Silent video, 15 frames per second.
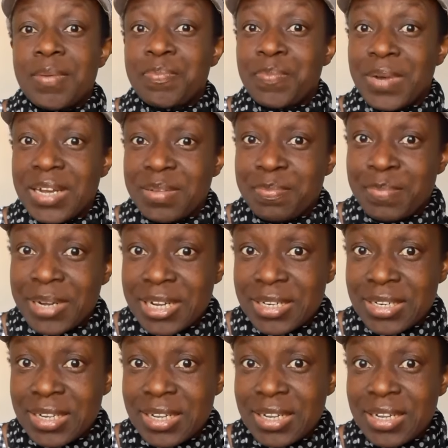my
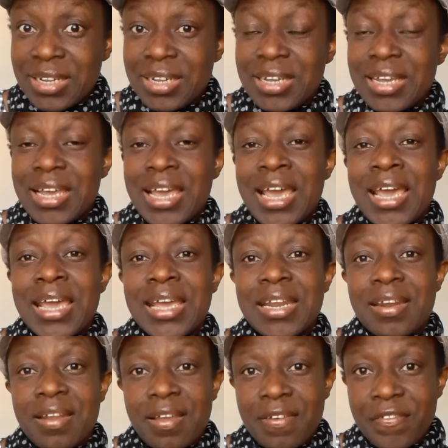body
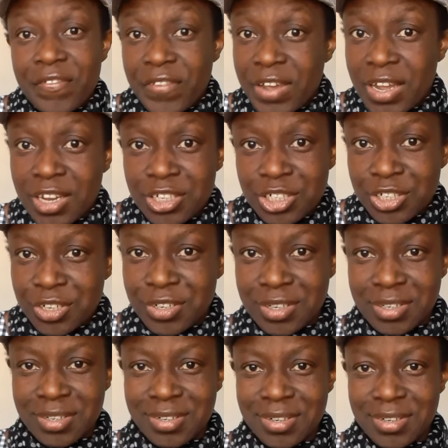and fashion.